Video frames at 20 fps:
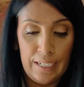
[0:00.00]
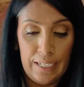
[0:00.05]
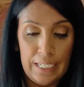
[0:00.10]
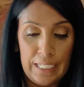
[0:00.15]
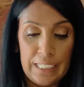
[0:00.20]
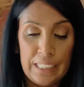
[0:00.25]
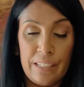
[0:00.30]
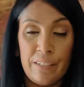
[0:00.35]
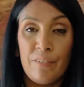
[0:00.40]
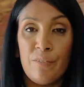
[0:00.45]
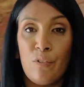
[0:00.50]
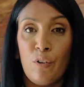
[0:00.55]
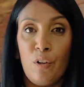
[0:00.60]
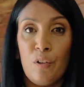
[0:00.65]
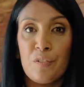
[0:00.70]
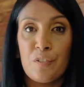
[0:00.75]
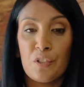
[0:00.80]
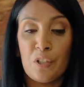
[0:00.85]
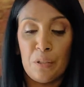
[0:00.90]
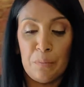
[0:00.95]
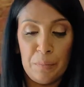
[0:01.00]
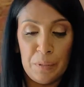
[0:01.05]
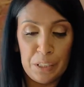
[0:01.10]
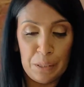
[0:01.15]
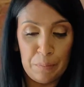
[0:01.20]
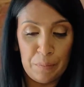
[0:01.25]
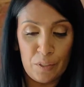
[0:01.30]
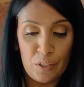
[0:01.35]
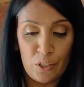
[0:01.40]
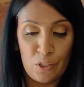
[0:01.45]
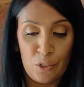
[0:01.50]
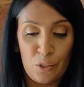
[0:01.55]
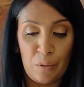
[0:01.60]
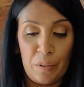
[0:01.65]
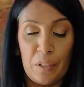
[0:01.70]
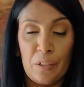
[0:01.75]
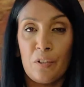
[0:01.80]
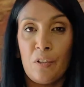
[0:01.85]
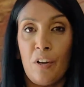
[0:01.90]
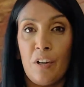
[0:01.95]
It involves commitment to
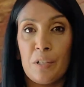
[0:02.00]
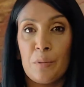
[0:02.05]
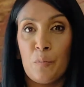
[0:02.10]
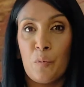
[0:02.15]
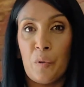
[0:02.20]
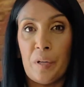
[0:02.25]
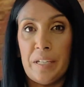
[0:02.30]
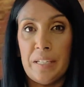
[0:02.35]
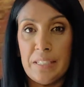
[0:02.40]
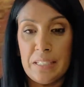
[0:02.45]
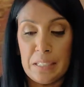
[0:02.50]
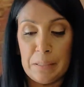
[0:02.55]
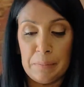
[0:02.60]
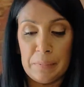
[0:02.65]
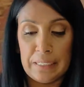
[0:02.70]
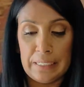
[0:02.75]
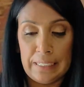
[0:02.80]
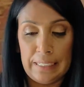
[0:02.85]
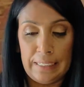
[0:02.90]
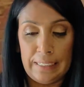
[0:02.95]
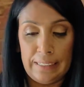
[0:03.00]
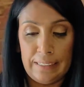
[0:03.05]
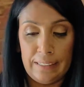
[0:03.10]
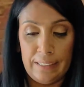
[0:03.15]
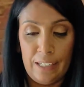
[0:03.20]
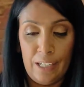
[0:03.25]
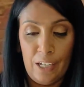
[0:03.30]
knowing God more intimately,